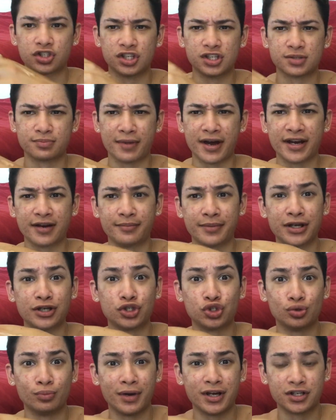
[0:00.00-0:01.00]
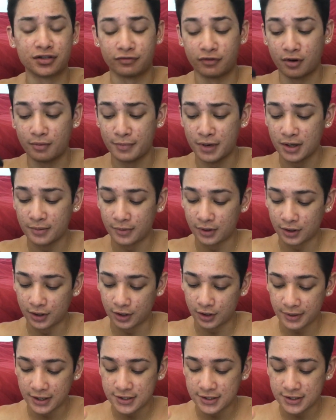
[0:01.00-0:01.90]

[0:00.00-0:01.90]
This might have been too much for a minimal look.